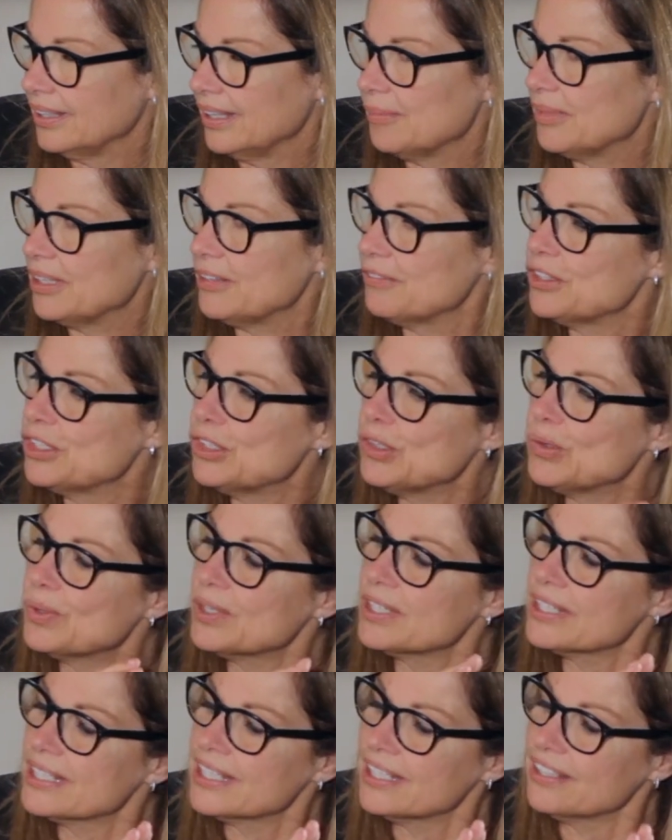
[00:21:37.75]
But if you
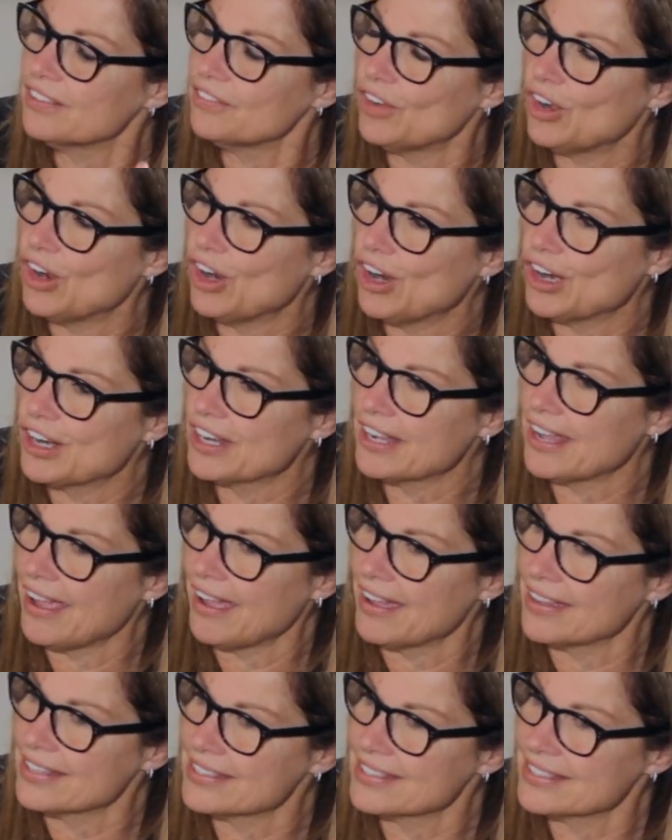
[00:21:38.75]
were to give our
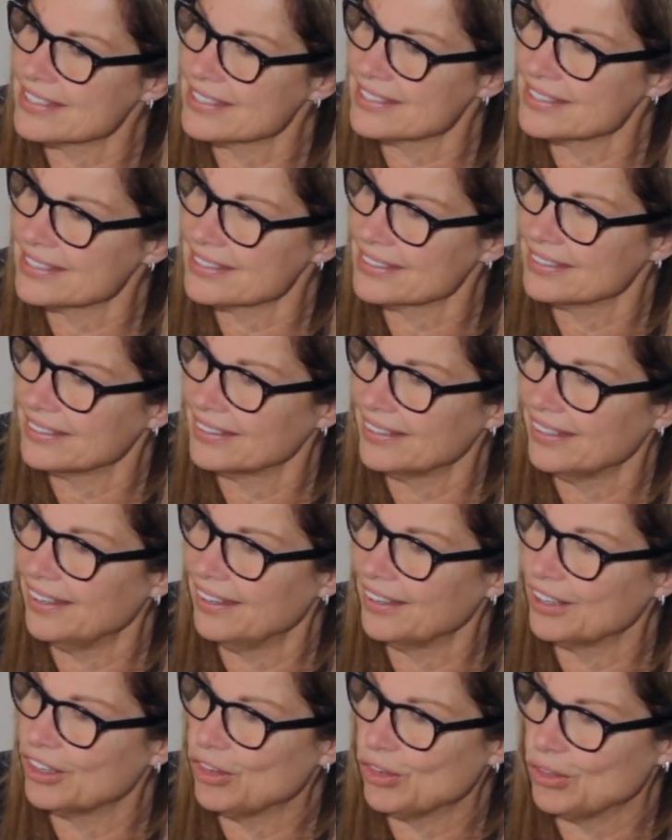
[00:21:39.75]
guests
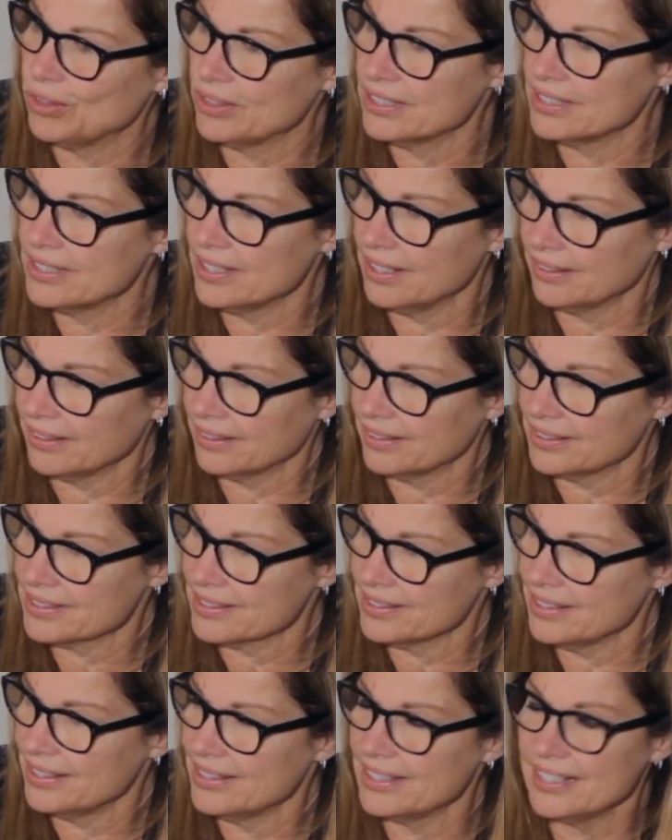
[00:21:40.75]
a golden
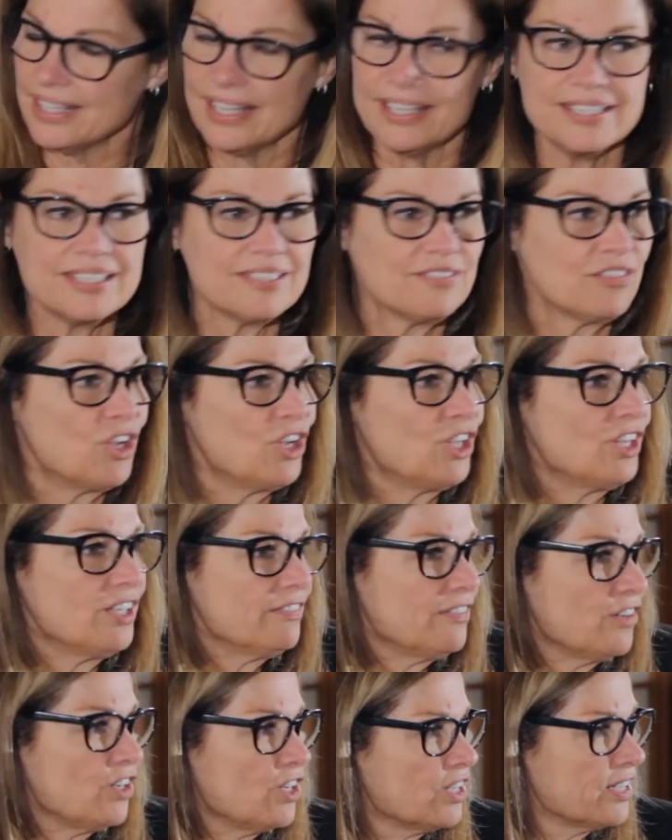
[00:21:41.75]
nugget at the end of all
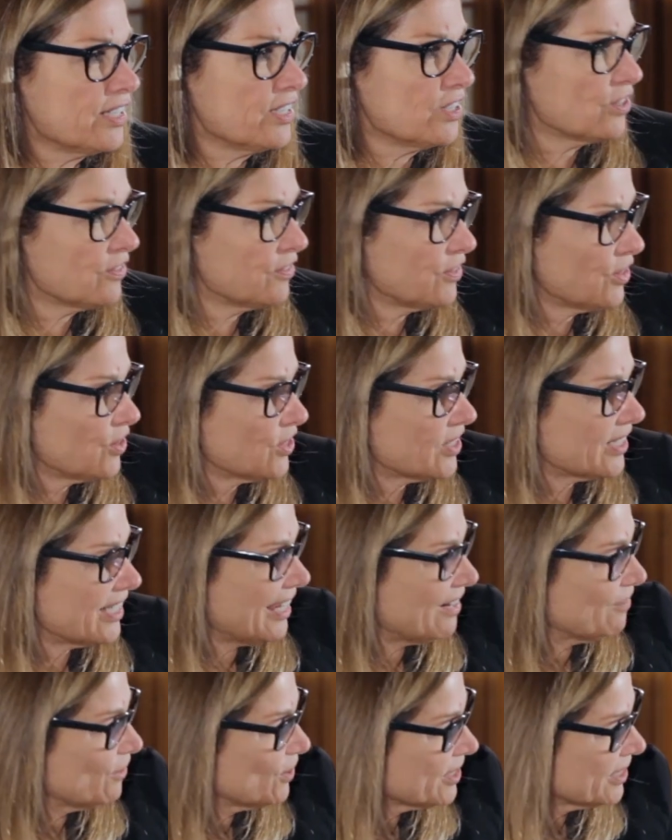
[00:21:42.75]
of our interviews, at
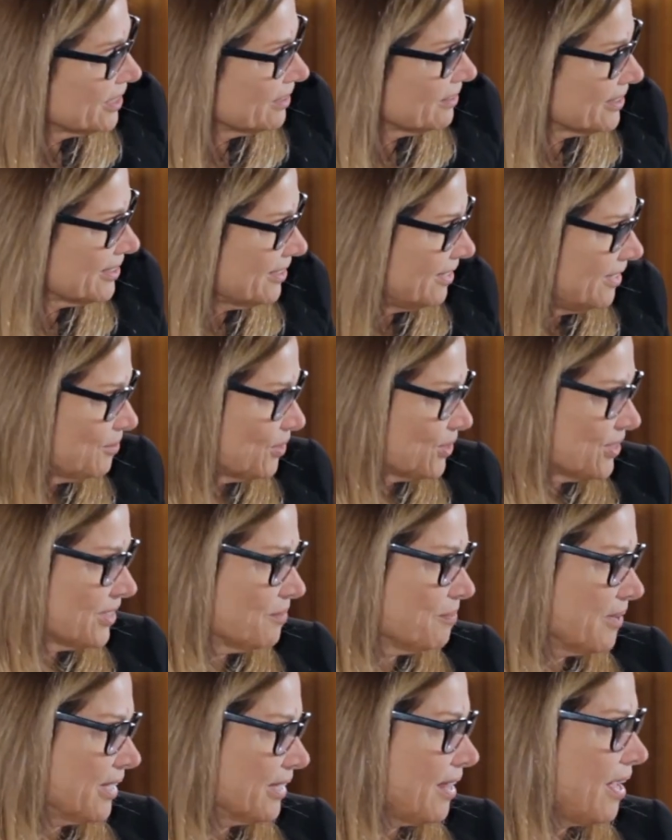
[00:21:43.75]
every single time, you'll
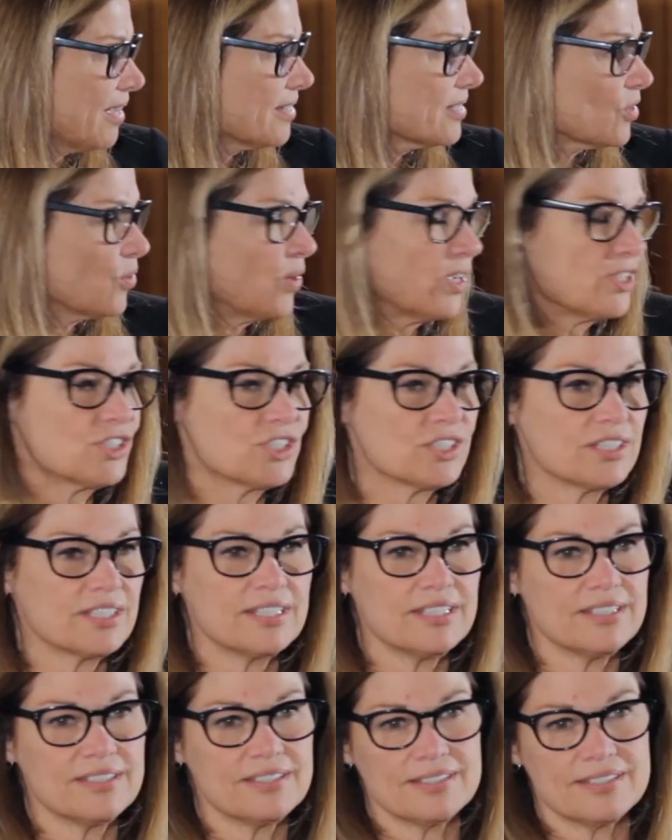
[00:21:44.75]
see my last question
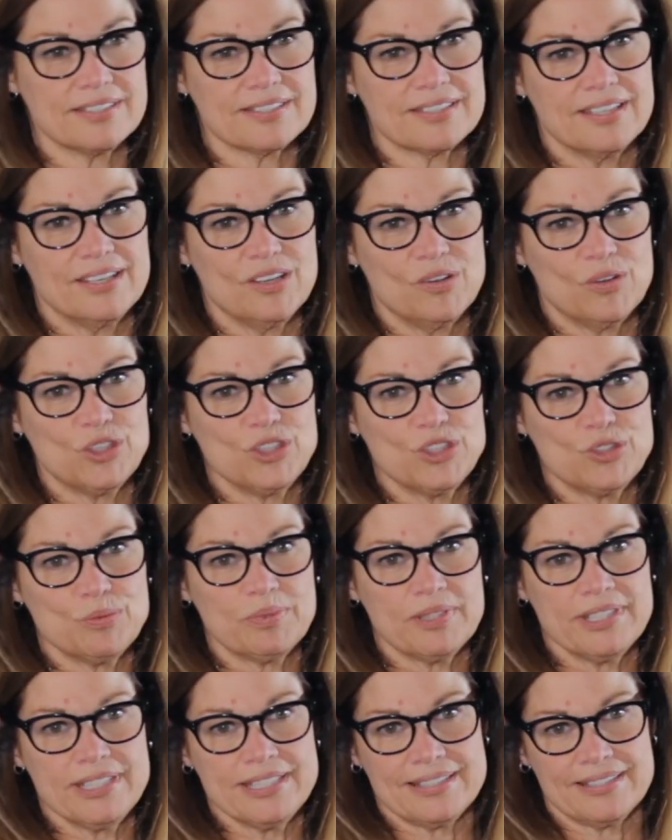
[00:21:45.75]
is, could you
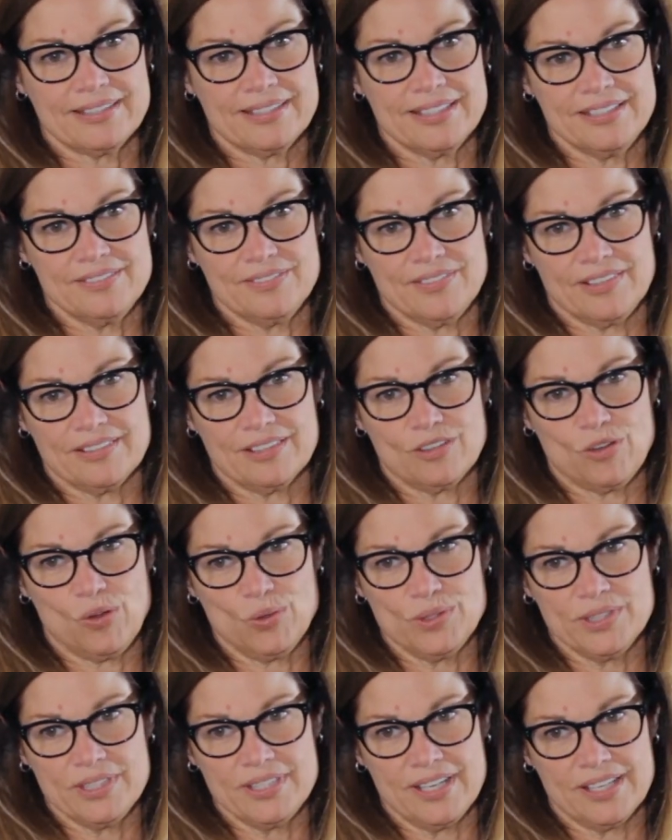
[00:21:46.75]
please leave a
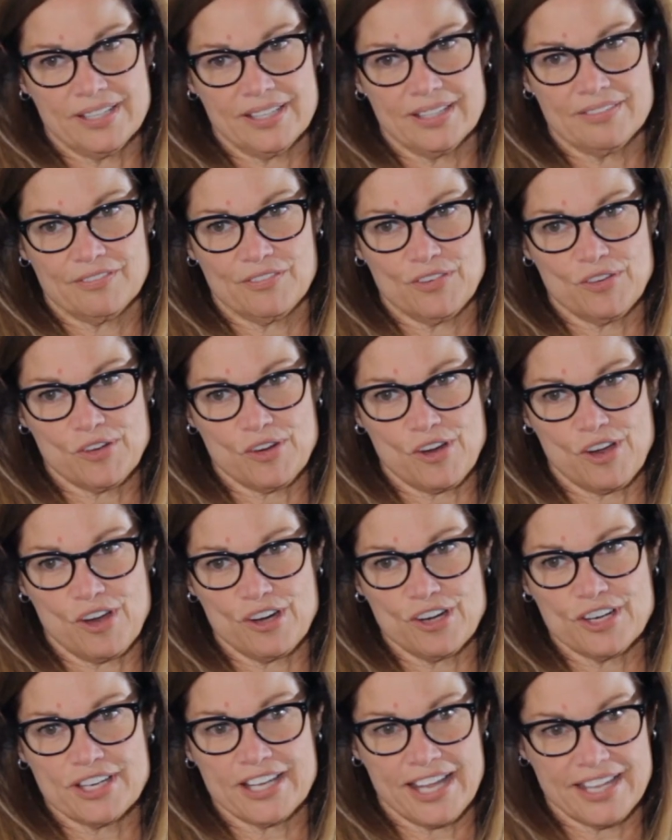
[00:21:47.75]
golden nugget for
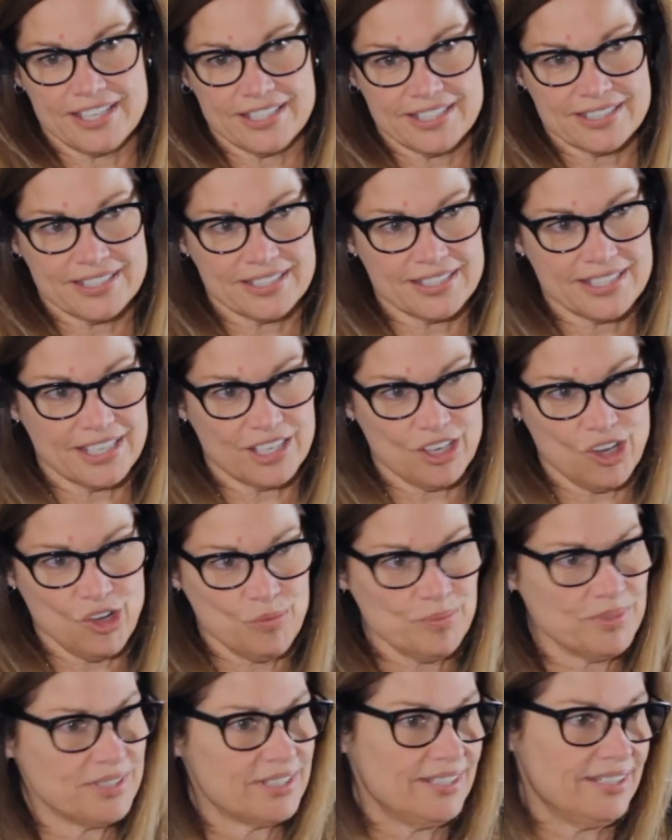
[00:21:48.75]
our guests to take
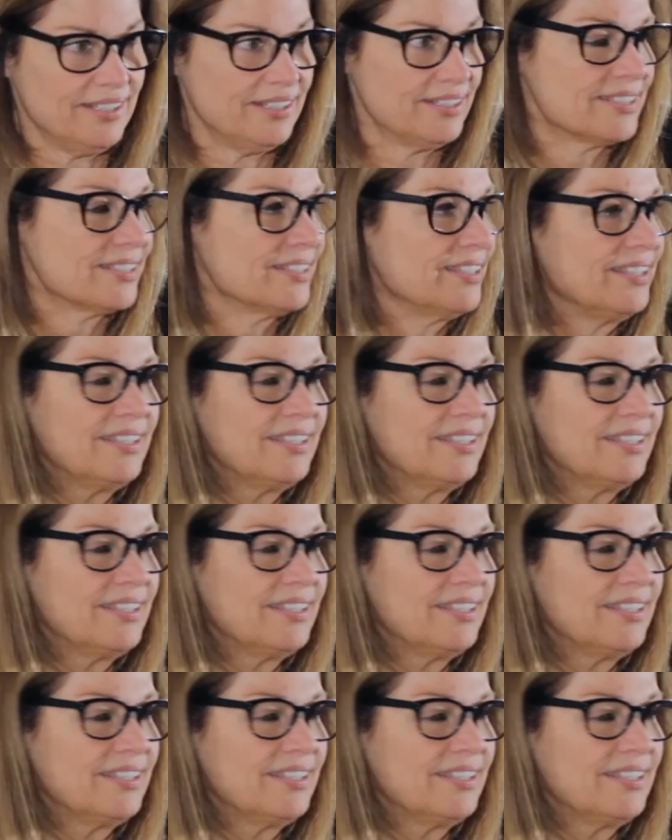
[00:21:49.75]
home tonight?